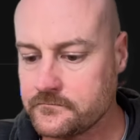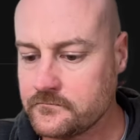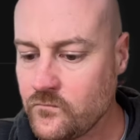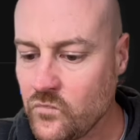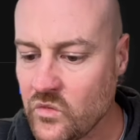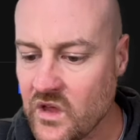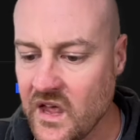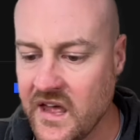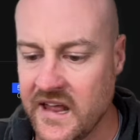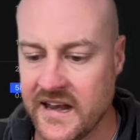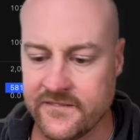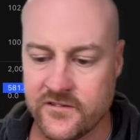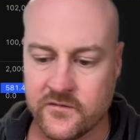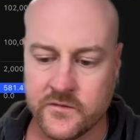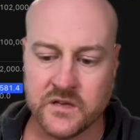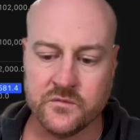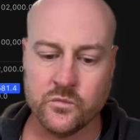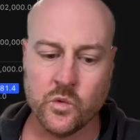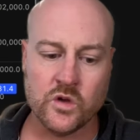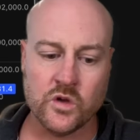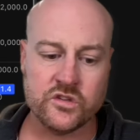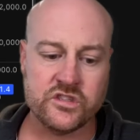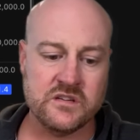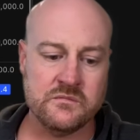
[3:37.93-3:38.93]
and if you've been
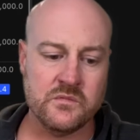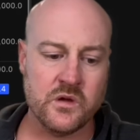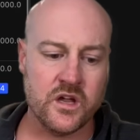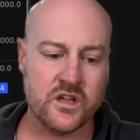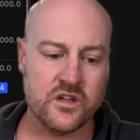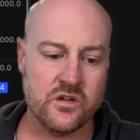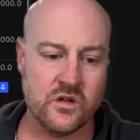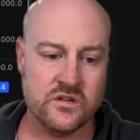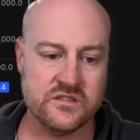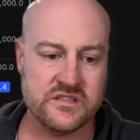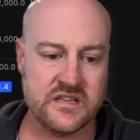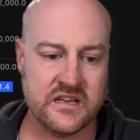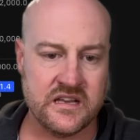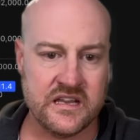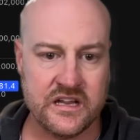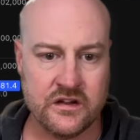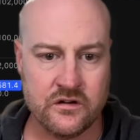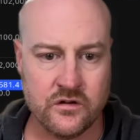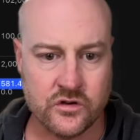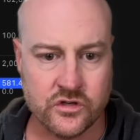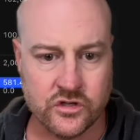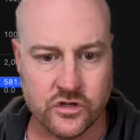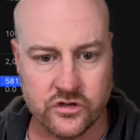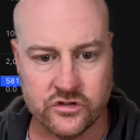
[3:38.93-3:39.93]
watching my content here
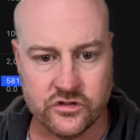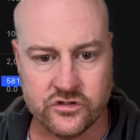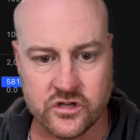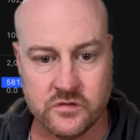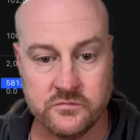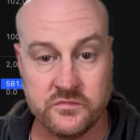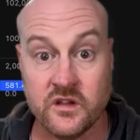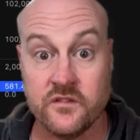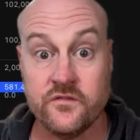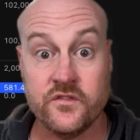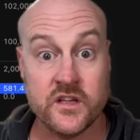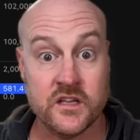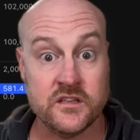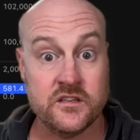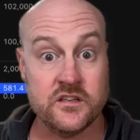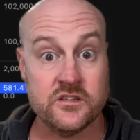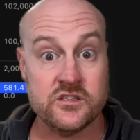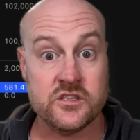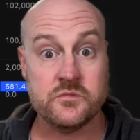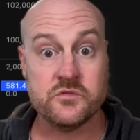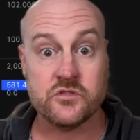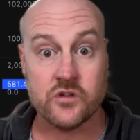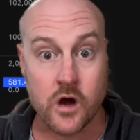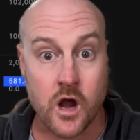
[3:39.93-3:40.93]
on YouTube, don't forget to
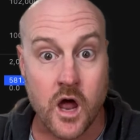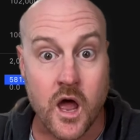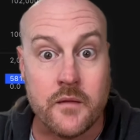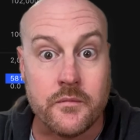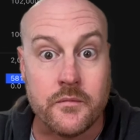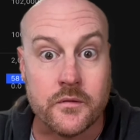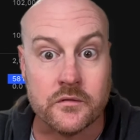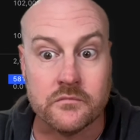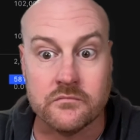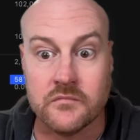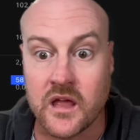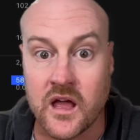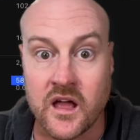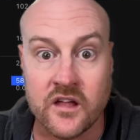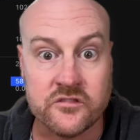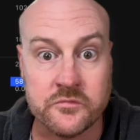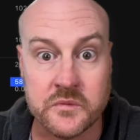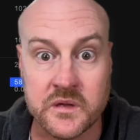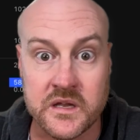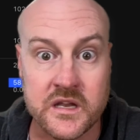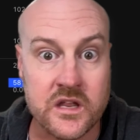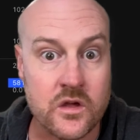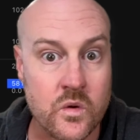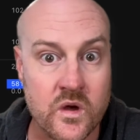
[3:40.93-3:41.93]
subscribe and ask
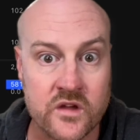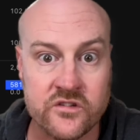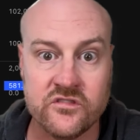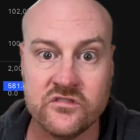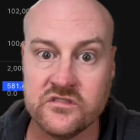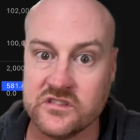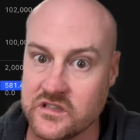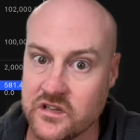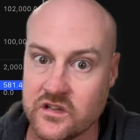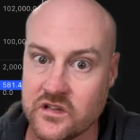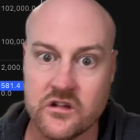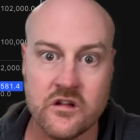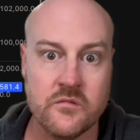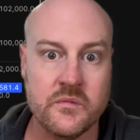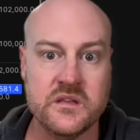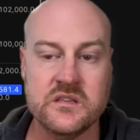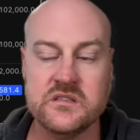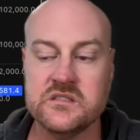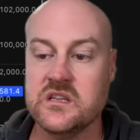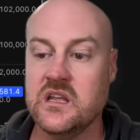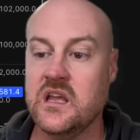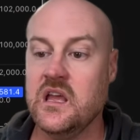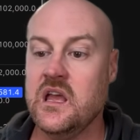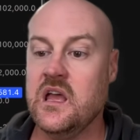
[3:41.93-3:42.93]
me any questions in the
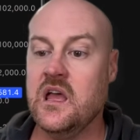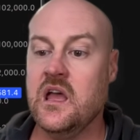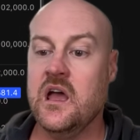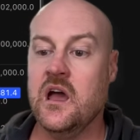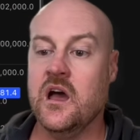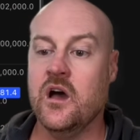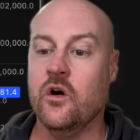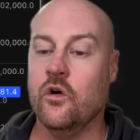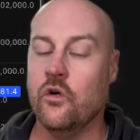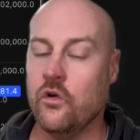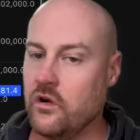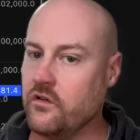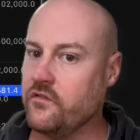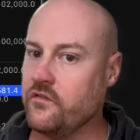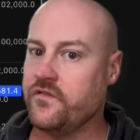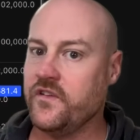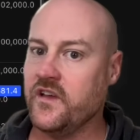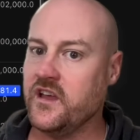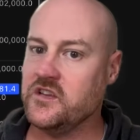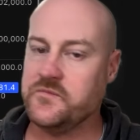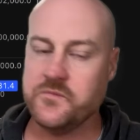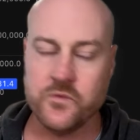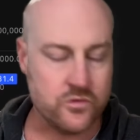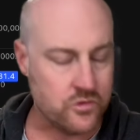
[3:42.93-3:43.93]
comments or on
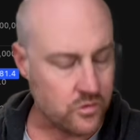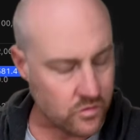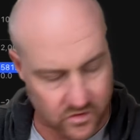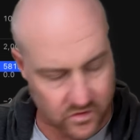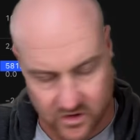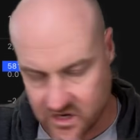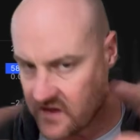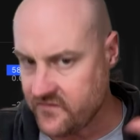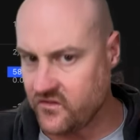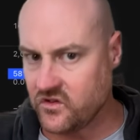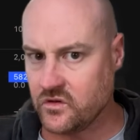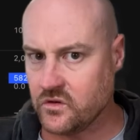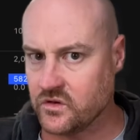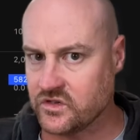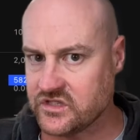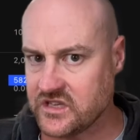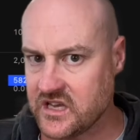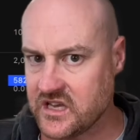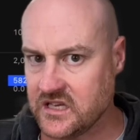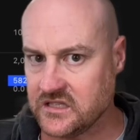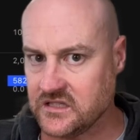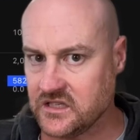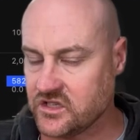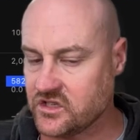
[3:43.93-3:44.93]
Facebook or wherever you're
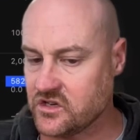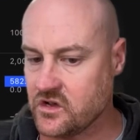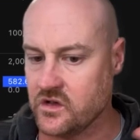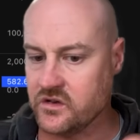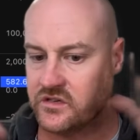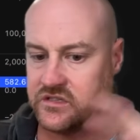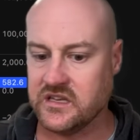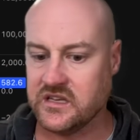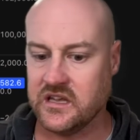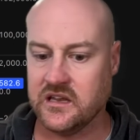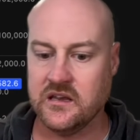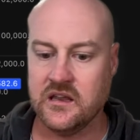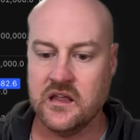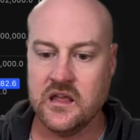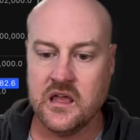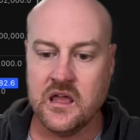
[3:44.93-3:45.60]
seeing this content.